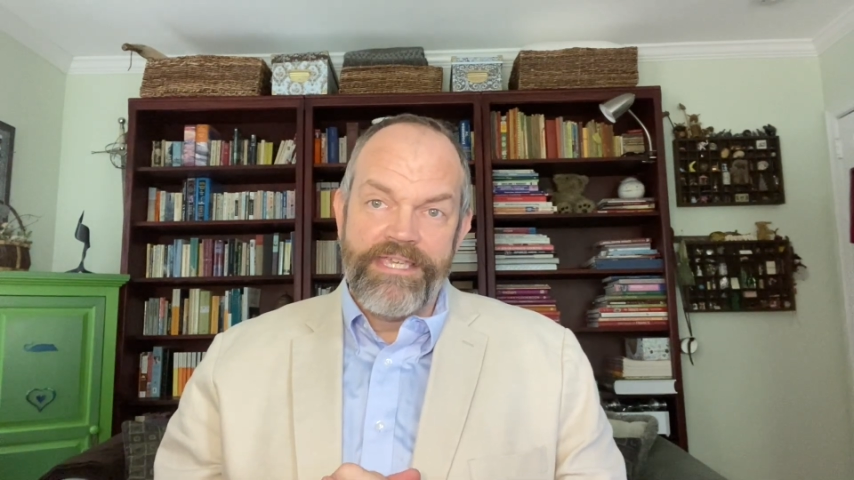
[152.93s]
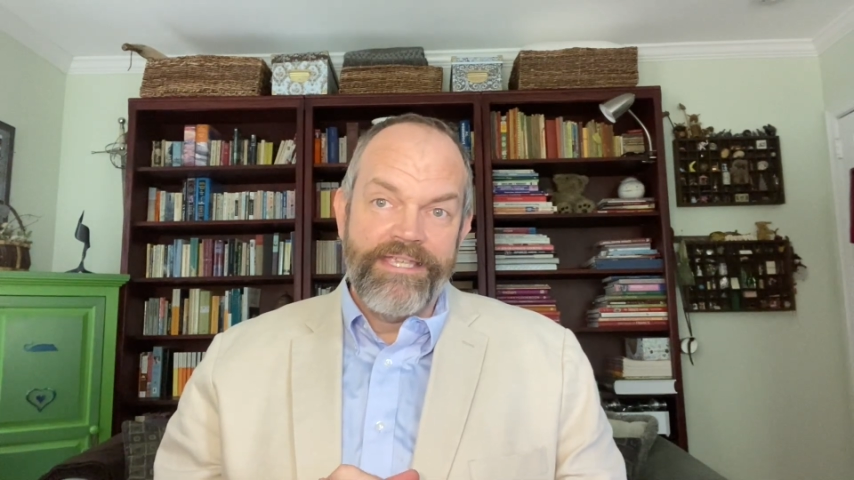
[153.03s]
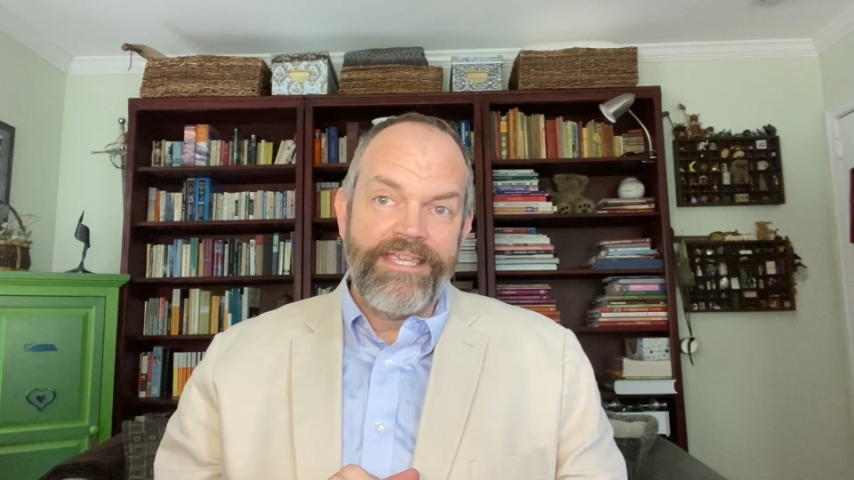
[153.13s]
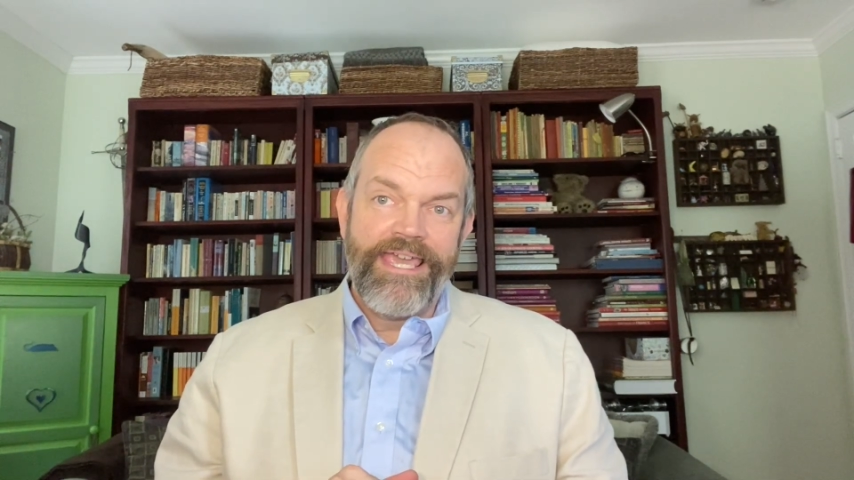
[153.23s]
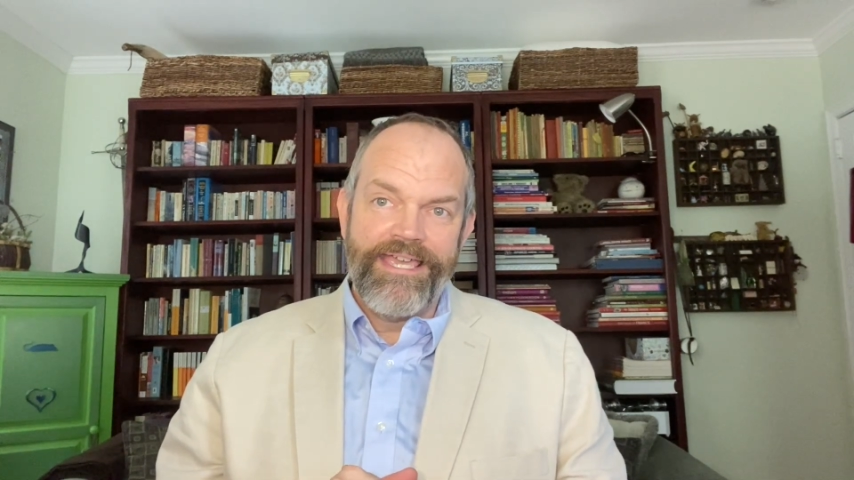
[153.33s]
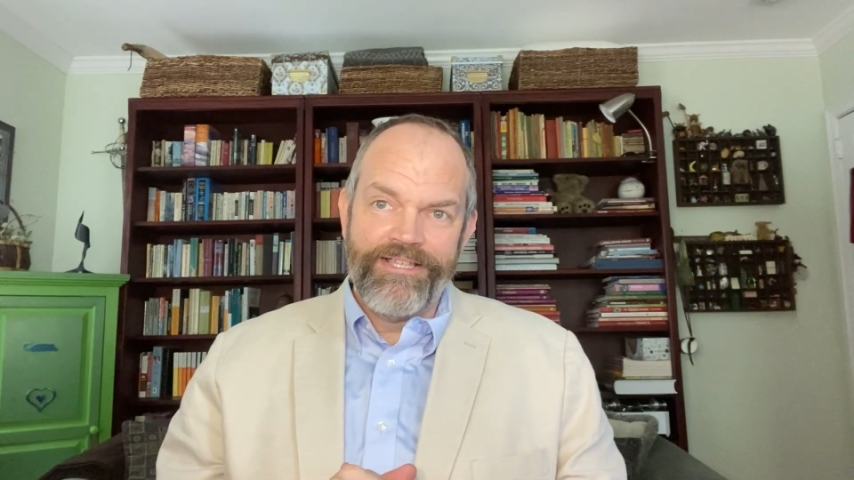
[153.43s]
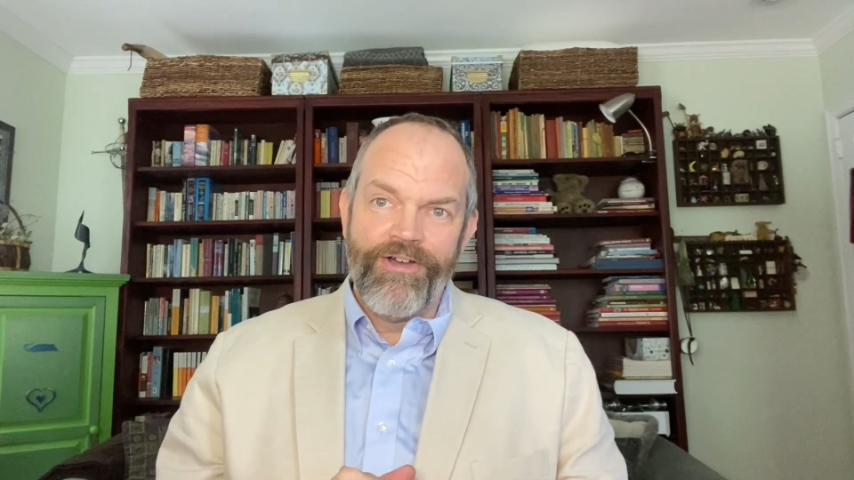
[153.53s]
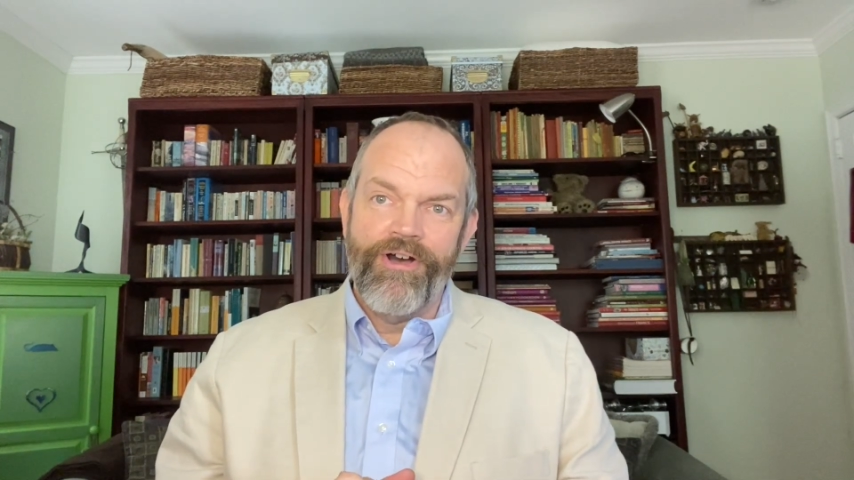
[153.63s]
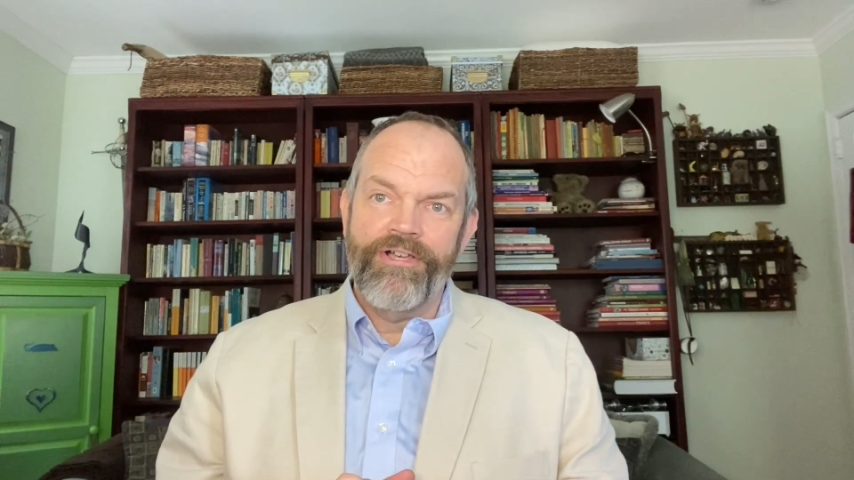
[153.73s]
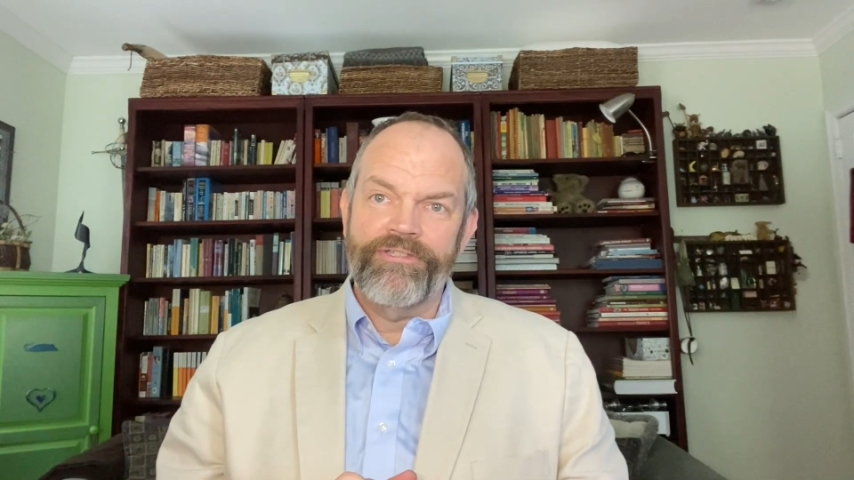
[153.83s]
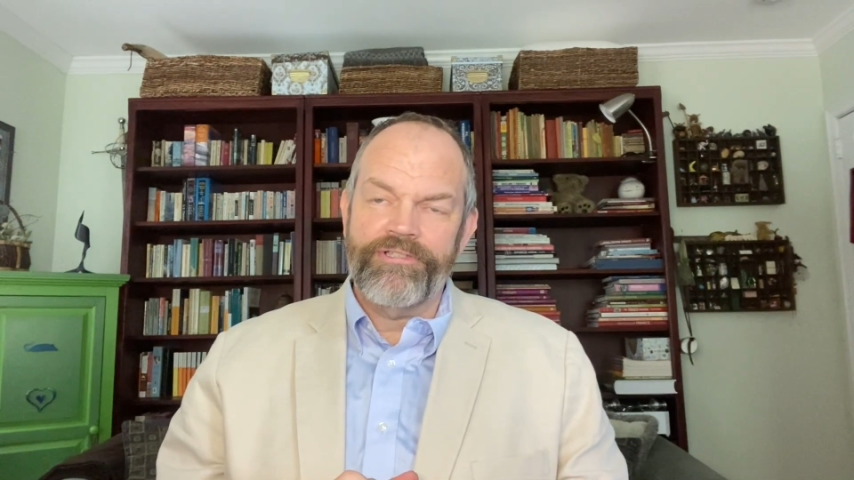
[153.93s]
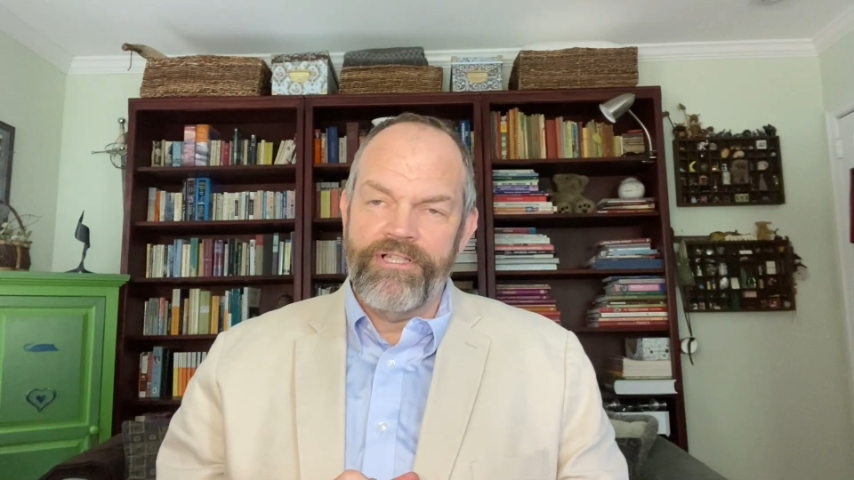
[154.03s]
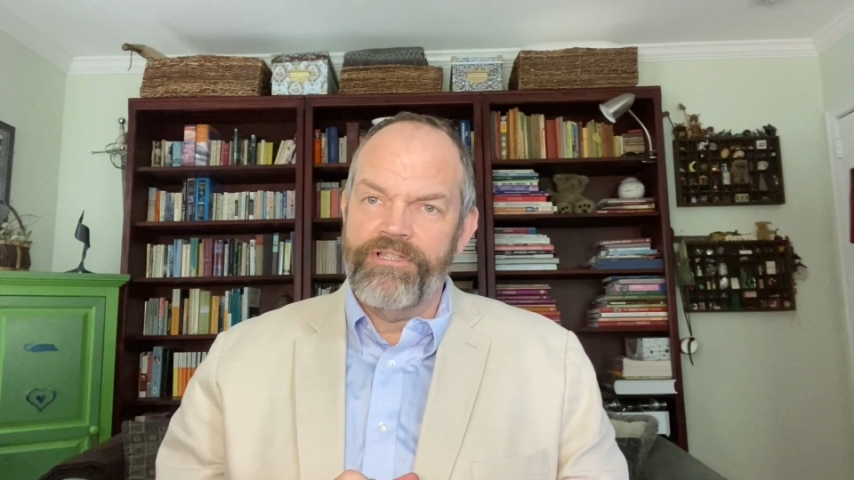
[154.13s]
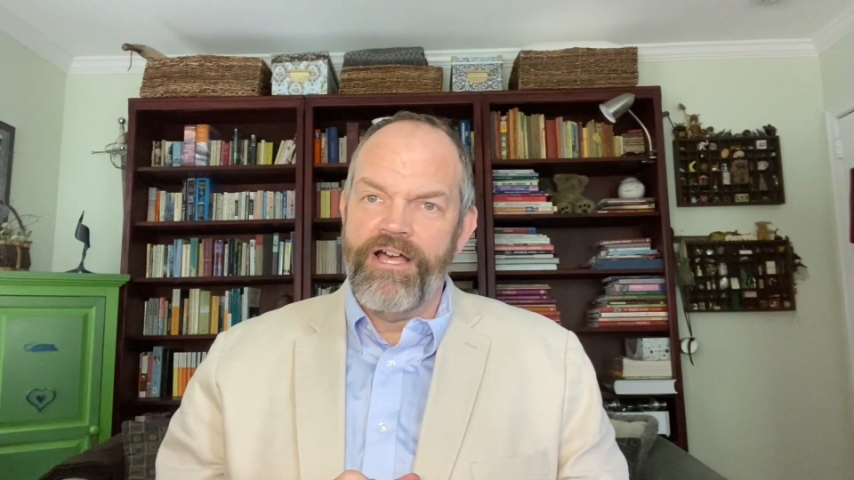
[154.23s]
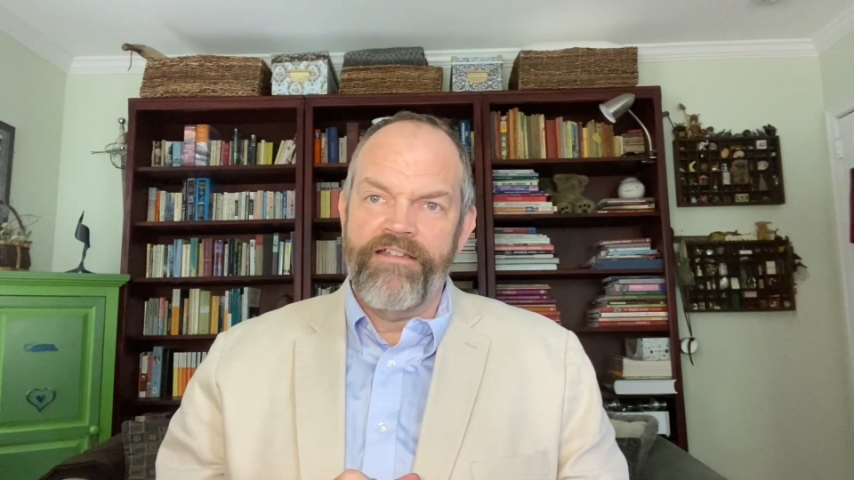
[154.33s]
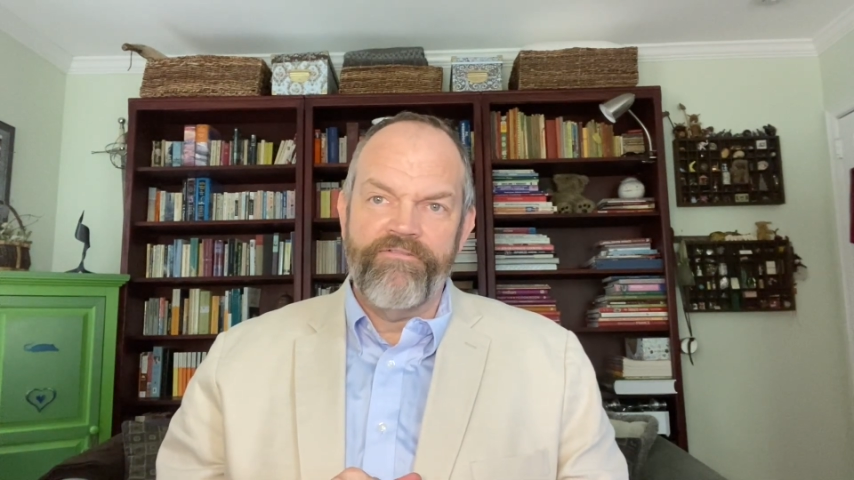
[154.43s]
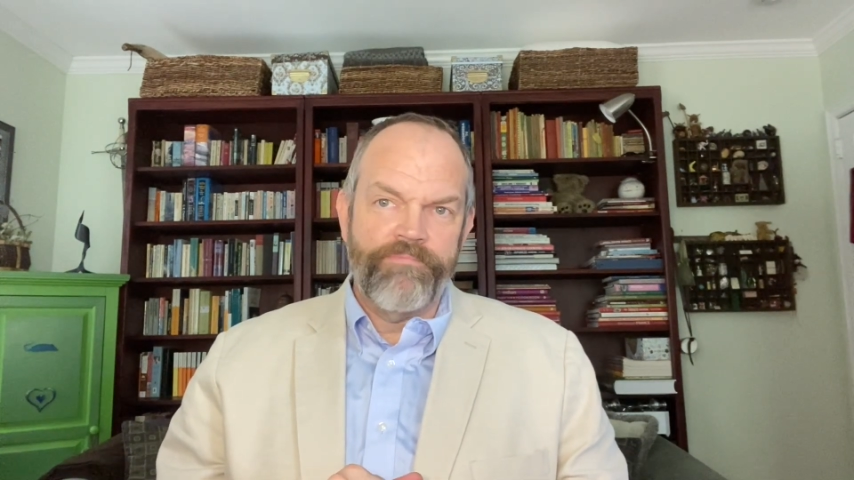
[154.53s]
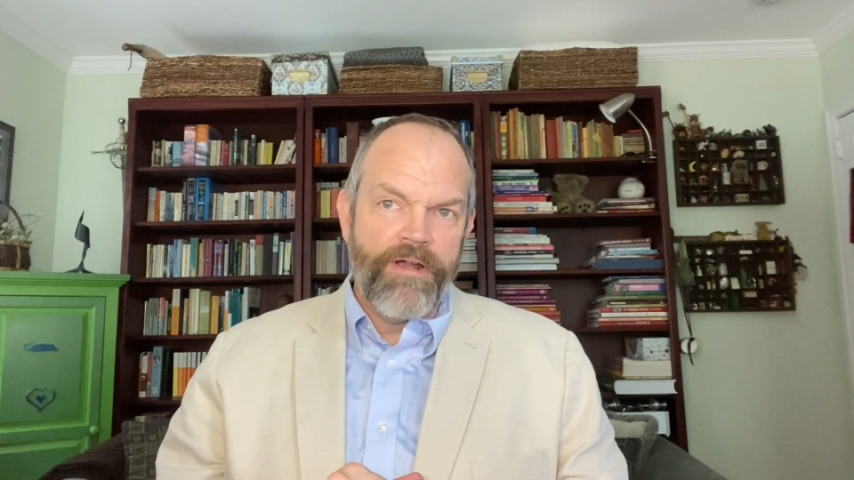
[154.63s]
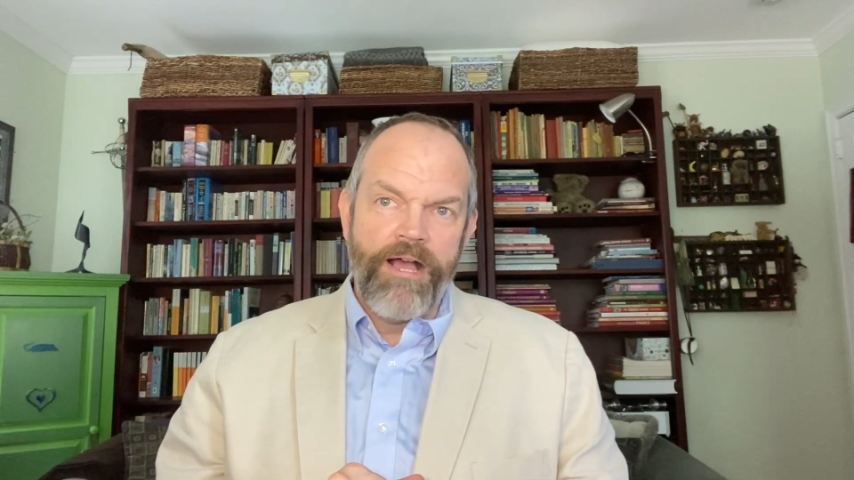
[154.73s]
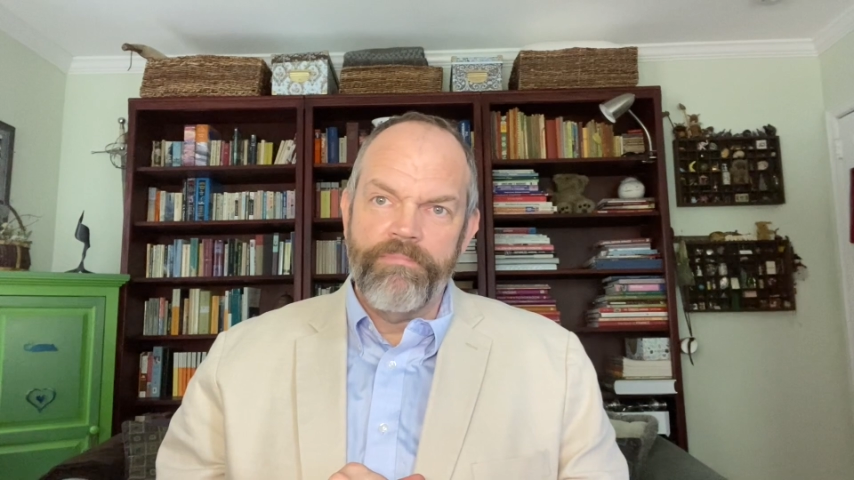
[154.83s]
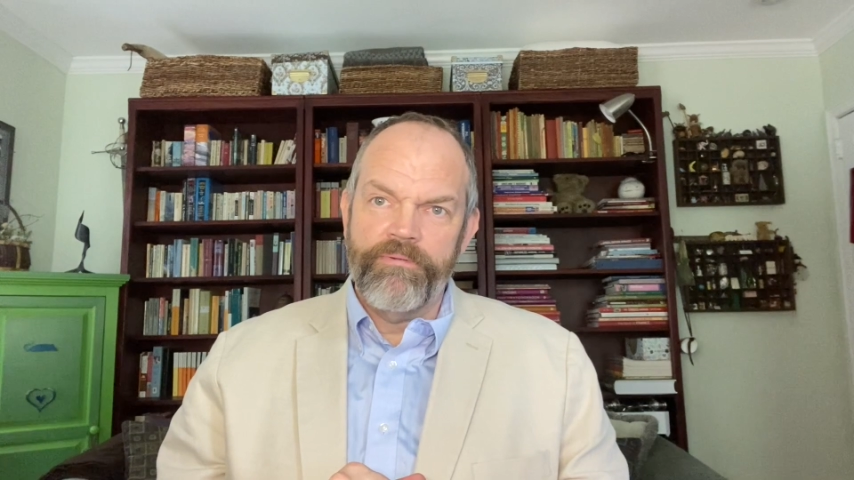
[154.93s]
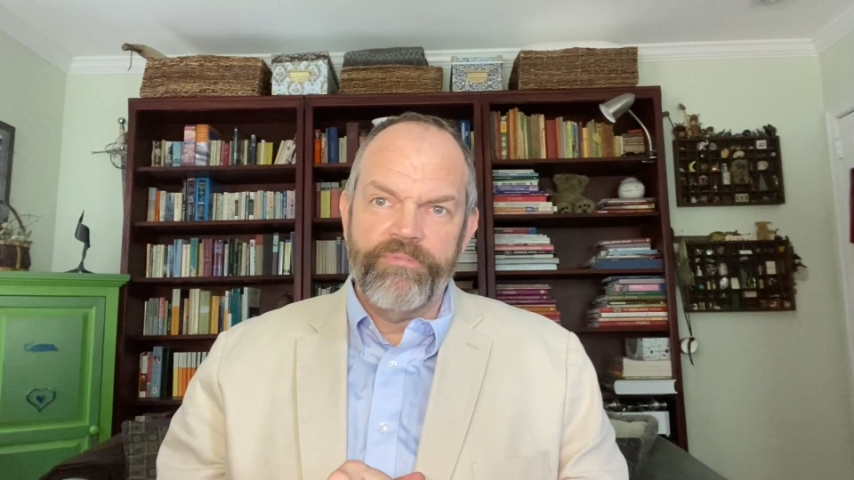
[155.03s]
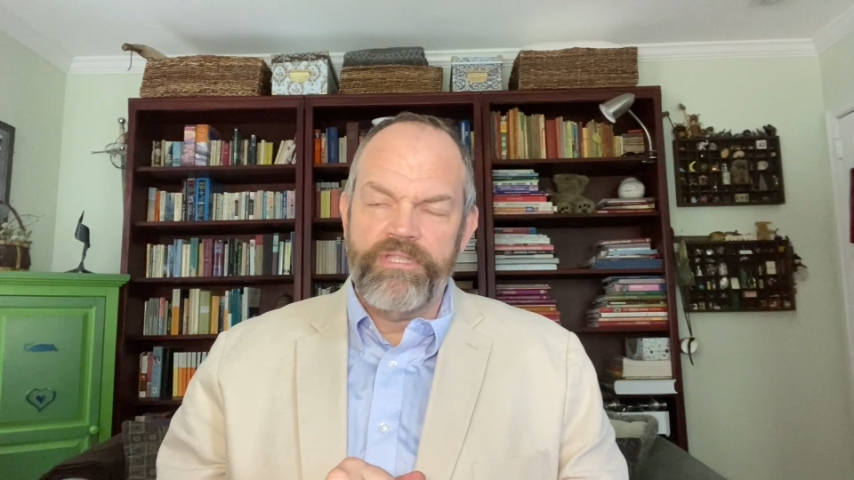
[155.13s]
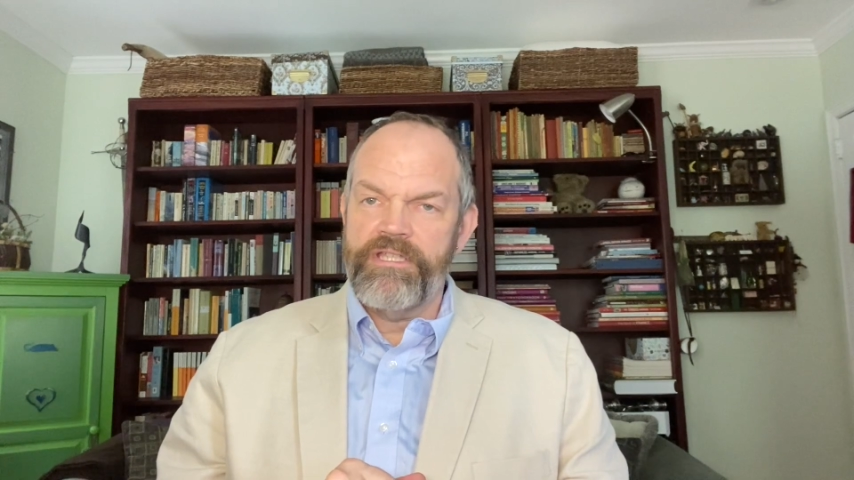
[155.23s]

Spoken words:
it can cause a lot of problems.